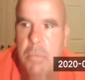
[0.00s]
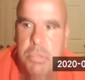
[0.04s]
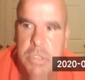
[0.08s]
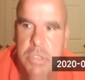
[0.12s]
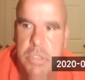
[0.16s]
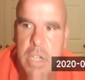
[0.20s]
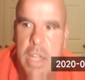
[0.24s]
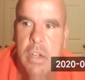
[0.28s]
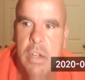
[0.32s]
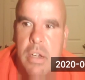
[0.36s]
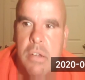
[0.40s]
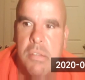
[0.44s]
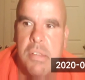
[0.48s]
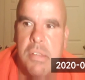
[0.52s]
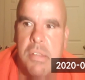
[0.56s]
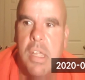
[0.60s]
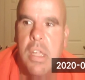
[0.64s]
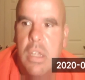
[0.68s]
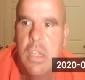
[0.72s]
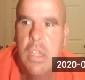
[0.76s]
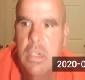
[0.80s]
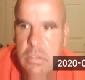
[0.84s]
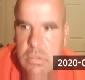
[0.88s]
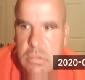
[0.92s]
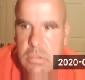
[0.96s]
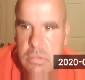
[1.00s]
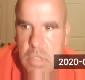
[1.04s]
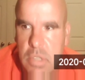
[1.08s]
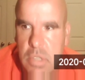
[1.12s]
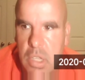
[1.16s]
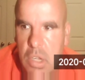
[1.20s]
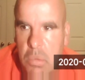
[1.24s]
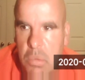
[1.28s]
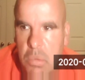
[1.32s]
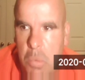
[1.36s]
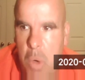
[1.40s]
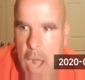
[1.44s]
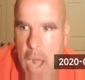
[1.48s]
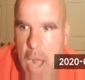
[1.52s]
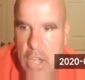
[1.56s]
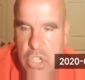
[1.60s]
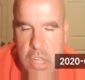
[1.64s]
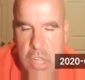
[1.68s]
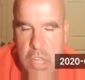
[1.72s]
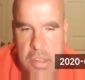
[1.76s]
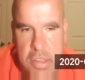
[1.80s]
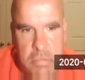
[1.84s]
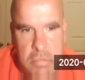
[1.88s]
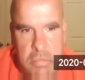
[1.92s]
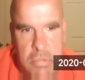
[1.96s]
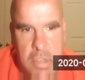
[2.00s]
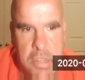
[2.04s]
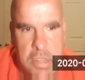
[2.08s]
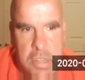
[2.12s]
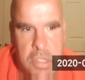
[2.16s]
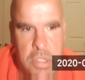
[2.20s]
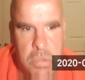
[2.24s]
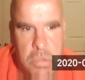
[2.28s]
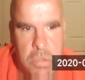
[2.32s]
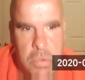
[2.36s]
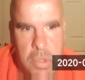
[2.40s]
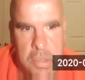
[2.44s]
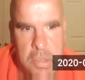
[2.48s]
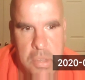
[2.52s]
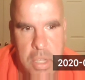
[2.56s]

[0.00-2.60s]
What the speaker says: players, watch us and listen to us.